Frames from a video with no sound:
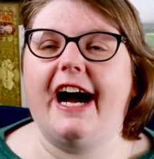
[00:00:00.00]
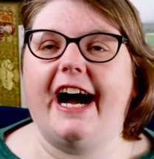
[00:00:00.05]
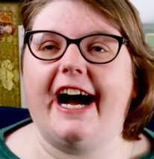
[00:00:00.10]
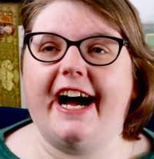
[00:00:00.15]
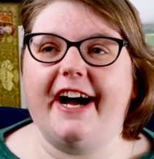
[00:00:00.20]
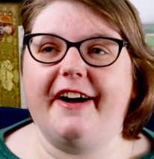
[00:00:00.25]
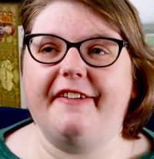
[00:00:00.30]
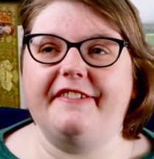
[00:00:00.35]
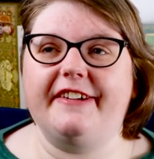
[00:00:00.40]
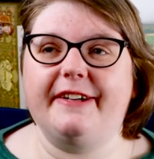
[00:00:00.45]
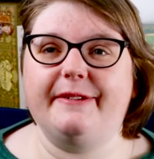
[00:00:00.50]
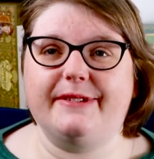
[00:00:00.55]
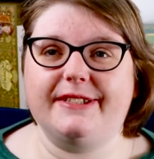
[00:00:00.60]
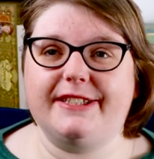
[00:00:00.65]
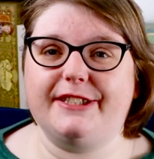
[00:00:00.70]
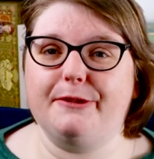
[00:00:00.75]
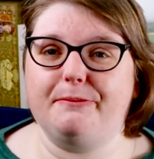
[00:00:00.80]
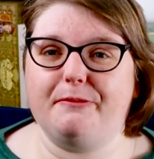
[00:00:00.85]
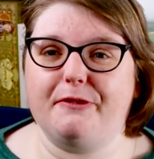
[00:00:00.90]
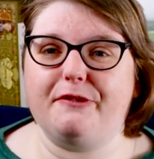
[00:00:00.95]
Um, it
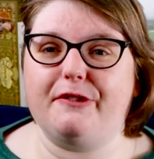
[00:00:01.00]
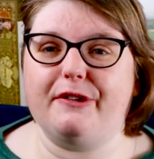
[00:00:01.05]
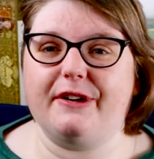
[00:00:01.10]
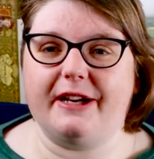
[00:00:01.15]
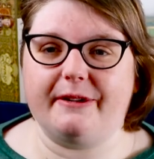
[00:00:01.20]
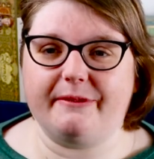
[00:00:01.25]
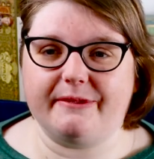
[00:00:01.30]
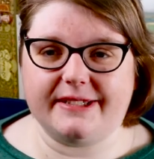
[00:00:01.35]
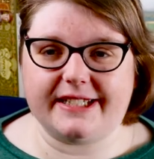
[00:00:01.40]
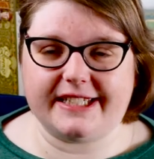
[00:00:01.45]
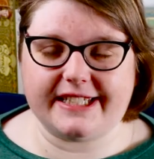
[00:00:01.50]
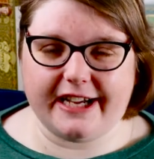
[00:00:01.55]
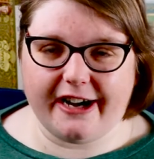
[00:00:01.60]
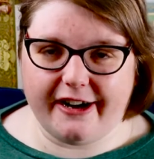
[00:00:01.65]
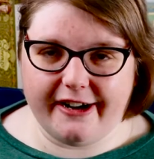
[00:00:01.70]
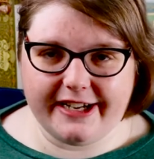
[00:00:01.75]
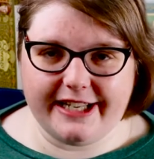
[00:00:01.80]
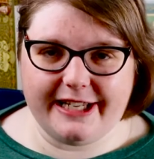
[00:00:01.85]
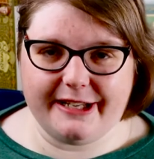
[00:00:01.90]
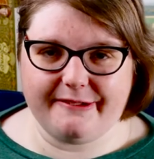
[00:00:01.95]
was super fun. I would
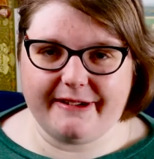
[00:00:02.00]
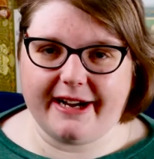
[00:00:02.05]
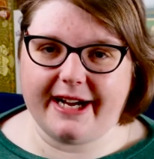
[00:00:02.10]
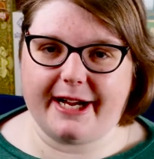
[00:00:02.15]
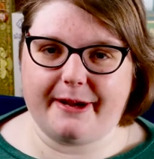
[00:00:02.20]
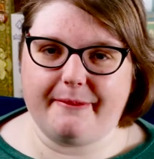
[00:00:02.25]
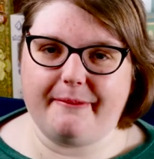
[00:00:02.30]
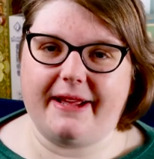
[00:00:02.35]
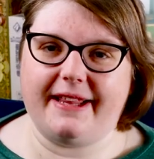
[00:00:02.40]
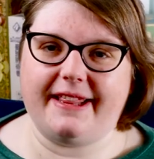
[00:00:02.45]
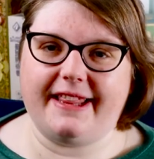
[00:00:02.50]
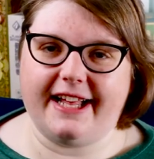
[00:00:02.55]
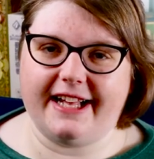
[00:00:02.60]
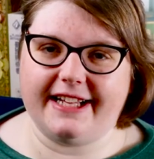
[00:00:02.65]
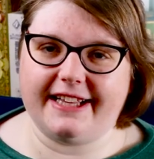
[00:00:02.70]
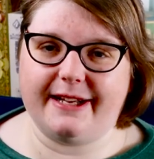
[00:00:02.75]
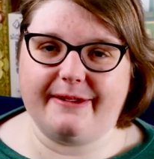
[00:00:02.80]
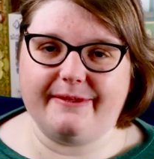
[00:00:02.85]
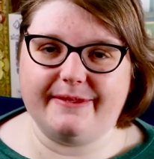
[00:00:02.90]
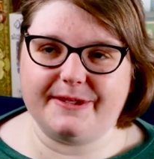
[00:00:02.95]
highly recommend
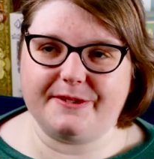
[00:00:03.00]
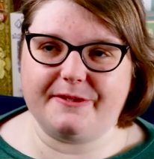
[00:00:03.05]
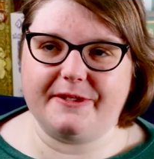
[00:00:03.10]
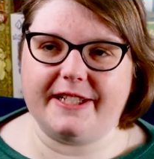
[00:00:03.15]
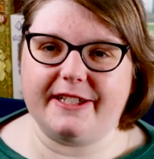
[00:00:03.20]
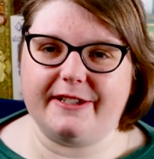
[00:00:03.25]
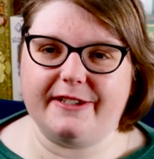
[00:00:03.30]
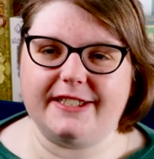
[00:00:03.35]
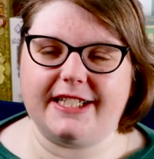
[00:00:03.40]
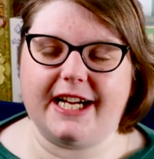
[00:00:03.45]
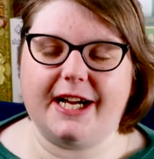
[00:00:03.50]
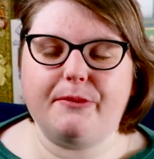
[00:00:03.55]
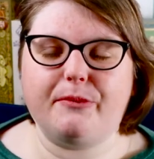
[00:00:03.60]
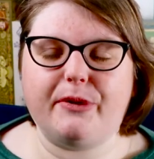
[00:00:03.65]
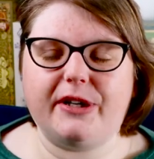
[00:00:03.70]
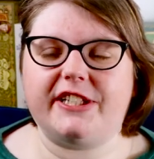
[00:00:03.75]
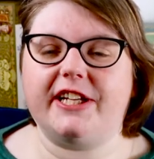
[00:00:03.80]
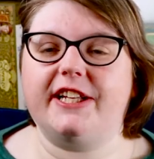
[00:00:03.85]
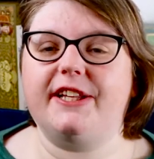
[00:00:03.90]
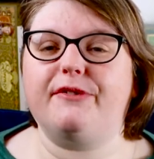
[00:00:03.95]
that. That was really good. I
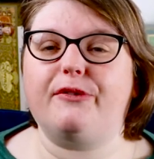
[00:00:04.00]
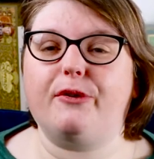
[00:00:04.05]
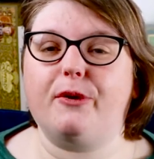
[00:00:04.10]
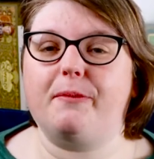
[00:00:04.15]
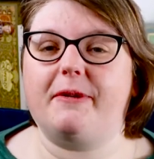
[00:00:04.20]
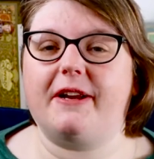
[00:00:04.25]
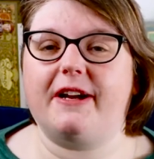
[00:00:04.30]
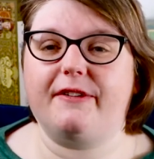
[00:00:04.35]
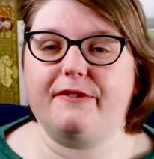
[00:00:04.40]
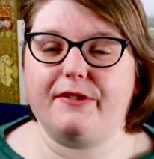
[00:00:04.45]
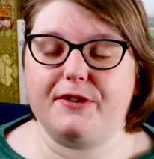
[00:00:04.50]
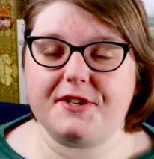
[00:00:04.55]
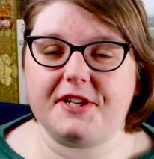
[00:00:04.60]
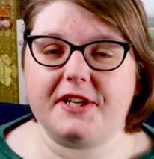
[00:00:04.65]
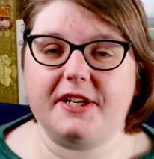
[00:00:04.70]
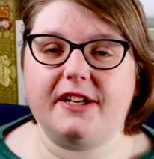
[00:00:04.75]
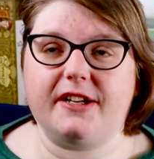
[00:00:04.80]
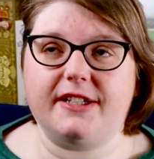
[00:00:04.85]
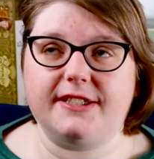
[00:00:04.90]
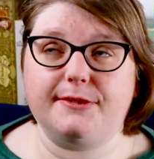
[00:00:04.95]
wish I had the four player
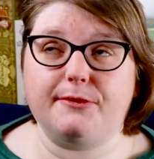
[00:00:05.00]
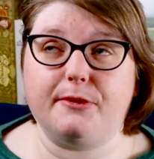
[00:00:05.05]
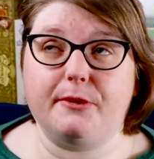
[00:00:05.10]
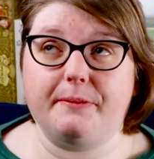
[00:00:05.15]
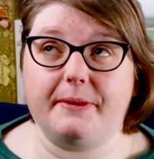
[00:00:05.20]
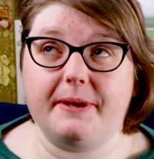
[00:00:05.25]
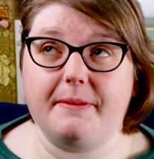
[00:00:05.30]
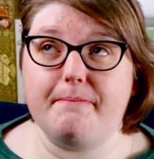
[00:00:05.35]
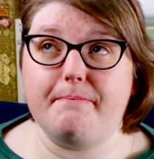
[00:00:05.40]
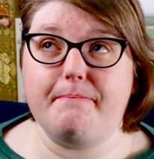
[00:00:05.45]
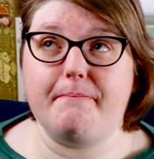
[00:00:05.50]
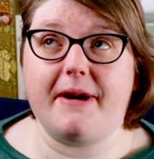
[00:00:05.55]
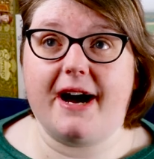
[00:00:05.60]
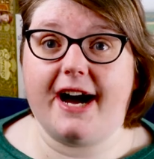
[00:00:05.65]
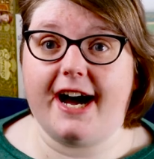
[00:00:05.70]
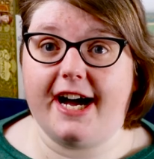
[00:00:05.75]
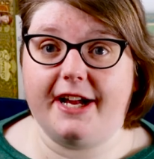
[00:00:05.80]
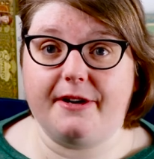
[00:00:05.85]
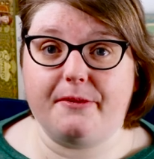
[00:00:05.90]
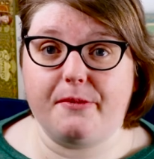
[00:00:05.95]
version because it would be
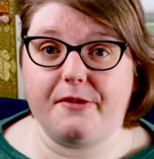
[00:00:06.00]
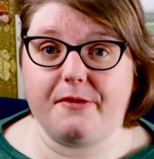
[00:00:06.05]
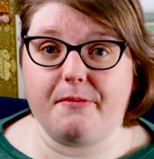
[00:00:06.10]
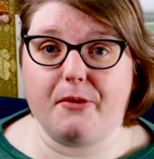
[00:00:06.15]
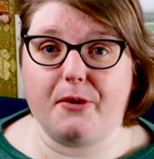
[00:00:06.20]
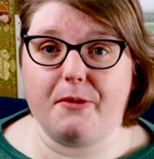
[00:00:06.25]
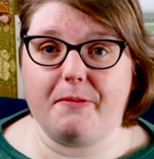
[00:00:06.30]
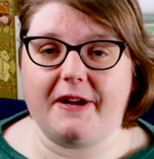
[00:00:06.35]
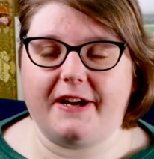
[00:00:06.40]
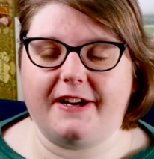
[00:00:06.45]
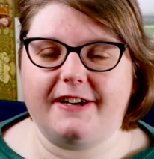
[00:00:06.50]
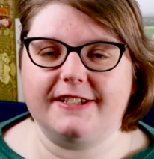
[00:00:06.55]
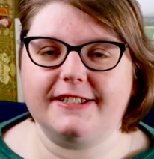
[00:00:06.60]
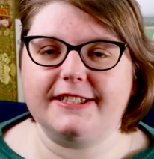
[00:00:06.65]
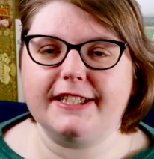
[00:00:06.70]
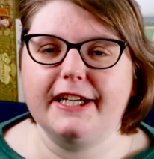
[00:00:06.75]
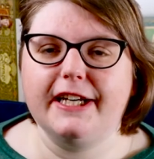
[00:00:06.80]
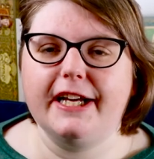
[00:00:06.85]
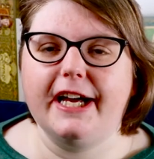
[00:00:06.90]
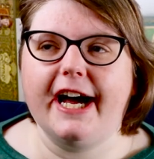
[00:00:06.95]
mad with more
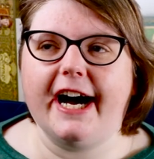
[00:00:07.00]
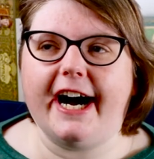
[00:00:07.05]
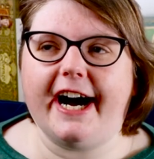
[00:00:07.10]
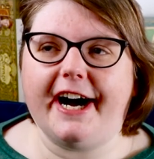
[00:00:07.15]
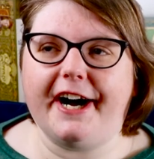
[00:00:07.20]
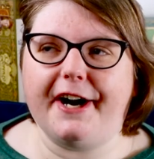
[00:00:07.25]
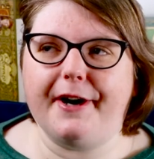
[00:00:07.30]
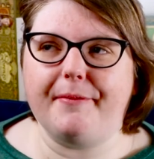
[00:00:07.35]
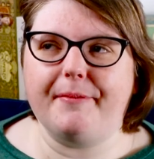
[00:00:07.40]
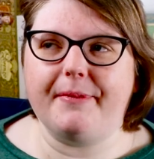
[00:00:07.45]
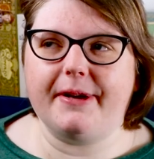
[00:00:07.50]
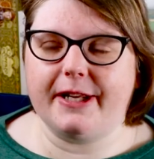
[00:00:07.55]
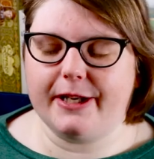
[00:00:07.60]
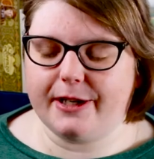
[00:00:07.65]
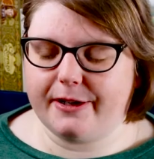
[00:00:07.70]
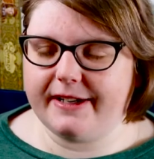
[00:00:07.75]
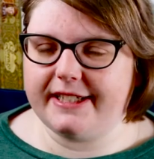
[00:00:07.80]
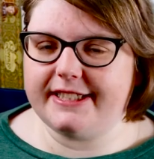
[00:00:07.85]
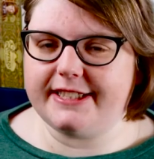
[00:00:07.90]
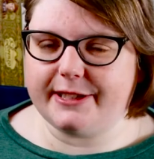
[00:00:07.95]
players um, in
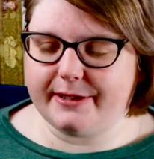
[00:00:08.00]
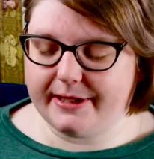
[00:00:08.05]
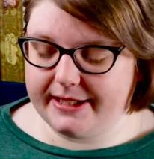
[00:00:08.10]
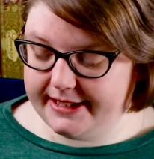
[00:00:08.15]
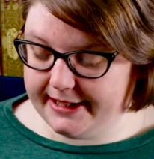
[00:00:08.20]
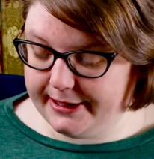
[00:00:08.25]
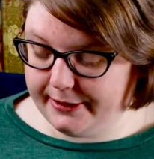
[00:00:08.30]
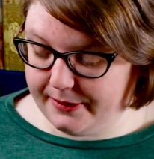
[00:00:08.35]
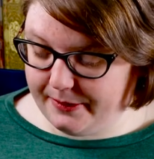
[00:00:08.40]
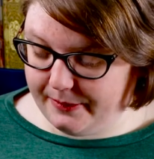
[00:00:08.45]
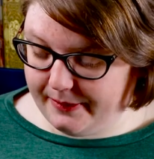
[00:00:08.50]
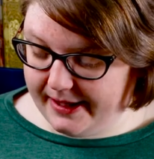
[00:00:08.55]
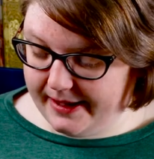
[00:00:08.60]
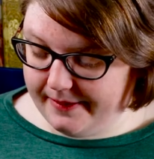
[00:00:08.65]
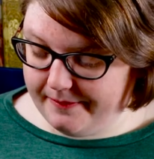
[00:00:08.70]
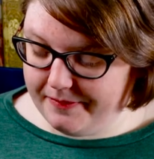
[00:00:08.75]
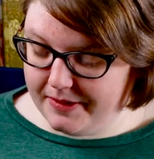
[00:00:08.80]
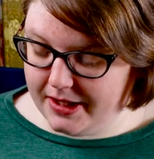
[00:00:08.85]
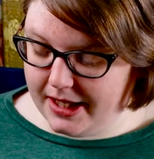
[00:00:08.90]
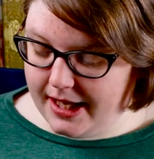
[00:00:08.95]
a crazy, crazy good
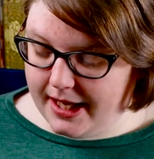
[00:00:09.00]
way.